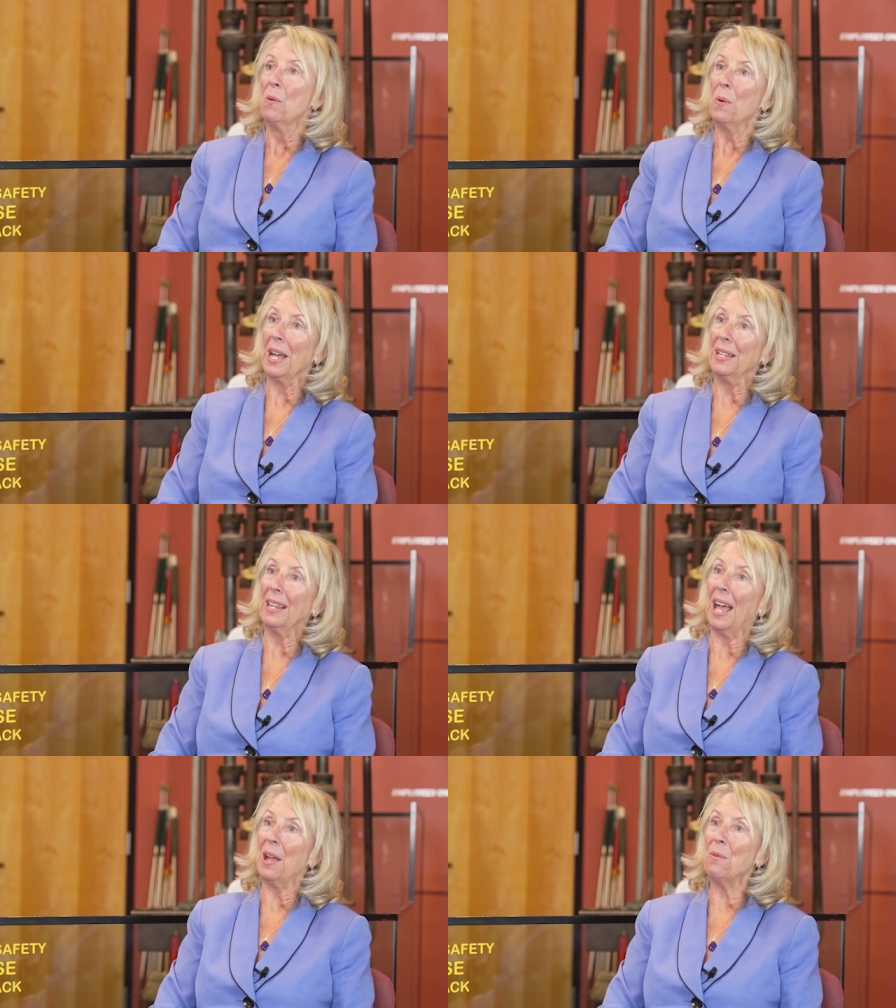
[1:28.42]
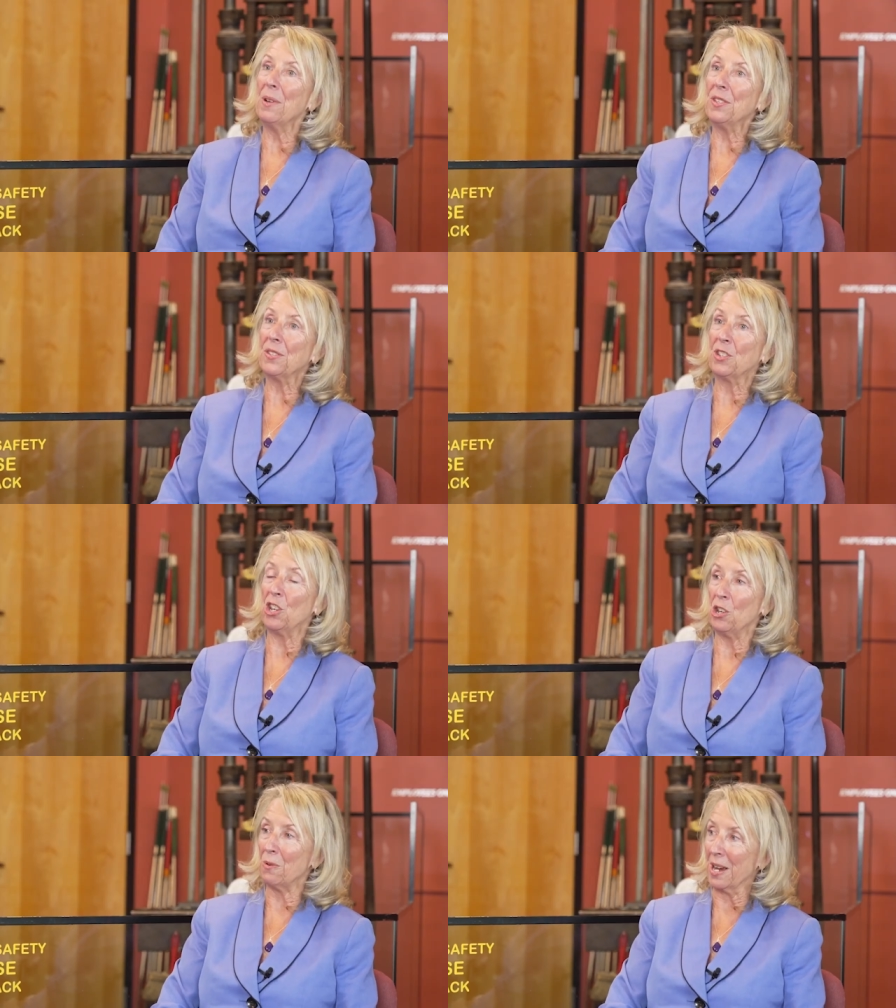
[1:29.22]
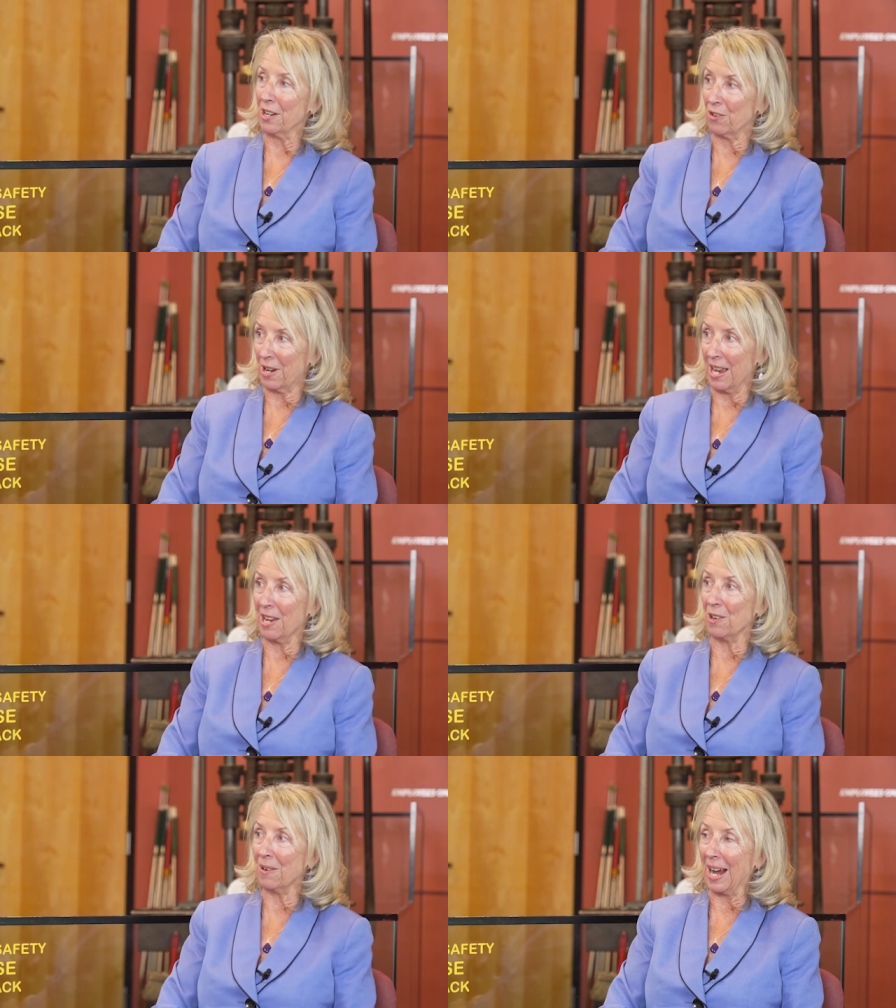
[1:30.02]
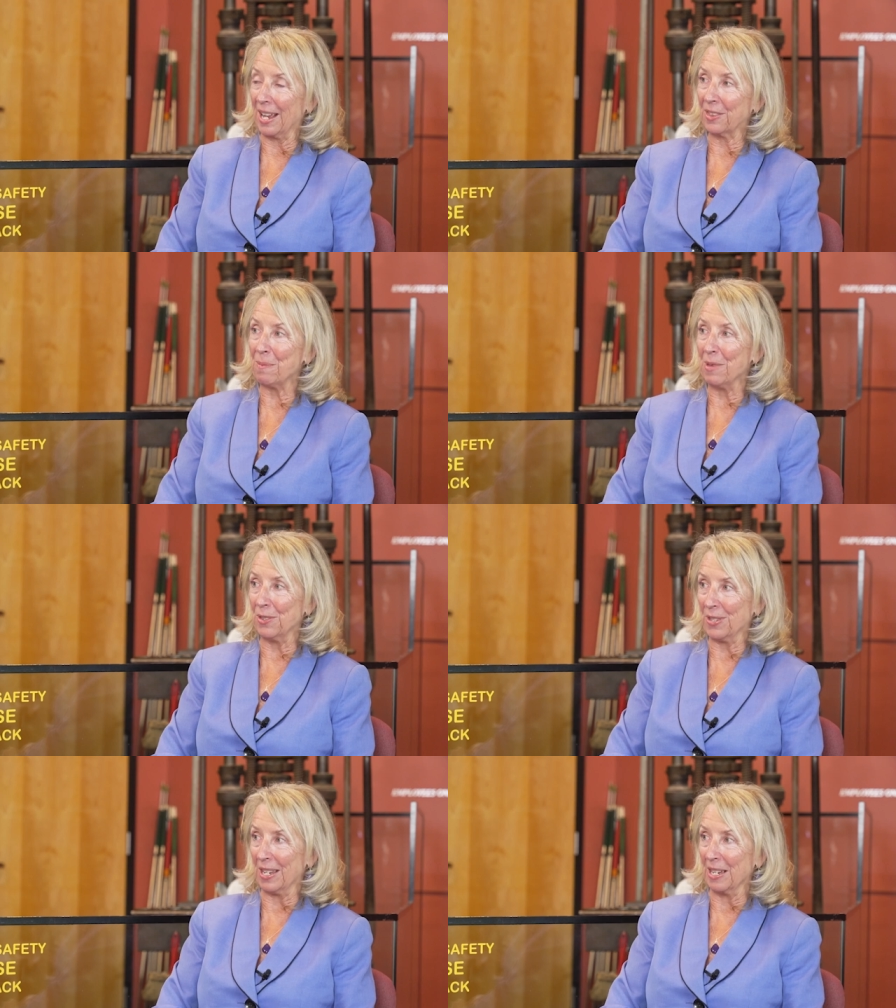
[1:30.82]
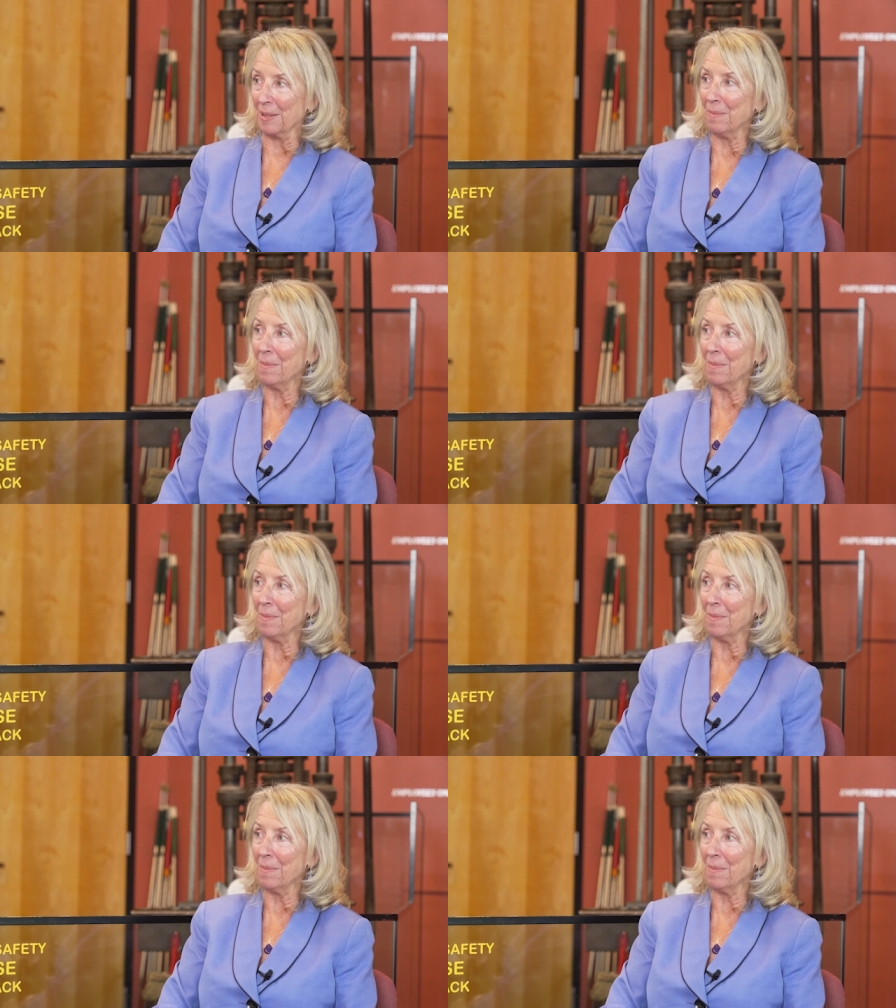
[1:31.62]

Well, I was curator here at the museum.